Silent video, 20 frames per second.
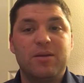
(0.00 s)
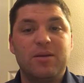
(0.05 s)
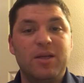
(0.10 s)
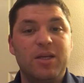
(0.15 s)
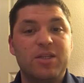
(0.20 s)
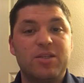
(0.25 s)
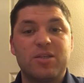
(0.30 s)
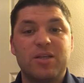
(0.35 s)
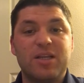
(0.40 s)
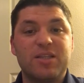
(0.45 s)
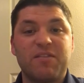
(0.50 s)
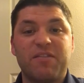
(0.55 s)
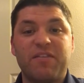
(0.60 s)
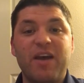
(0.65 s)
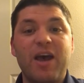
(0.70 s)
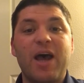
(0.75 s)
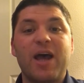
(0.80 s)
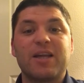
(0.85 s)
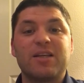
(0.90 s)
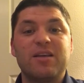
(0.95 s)
It's a
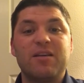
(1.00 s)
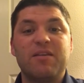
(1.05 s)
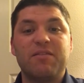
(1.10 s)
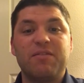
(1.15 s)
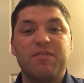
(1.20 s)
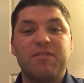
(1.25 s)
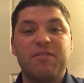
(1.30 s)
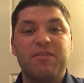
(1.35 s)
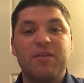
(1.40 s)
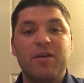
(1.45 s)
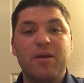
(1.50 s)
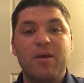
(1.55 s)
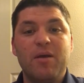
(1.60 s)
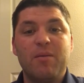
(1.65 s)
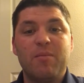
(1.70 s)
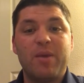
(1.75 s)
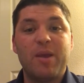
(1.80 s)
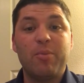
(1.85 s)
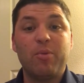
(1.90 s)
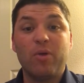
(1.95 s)
fact. If
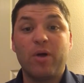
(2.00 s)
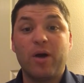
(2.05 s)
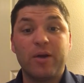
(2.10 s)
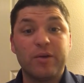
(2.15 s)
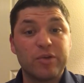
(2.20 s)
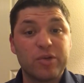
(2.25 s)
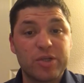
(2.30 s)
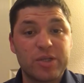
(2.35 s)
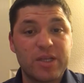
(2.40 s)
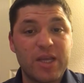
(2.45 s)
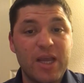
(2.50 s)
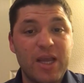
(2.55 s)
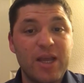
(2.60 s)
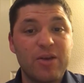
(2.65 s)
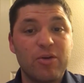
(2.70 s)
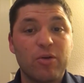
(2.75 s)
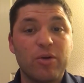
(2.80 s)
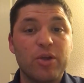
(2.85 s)
people understand,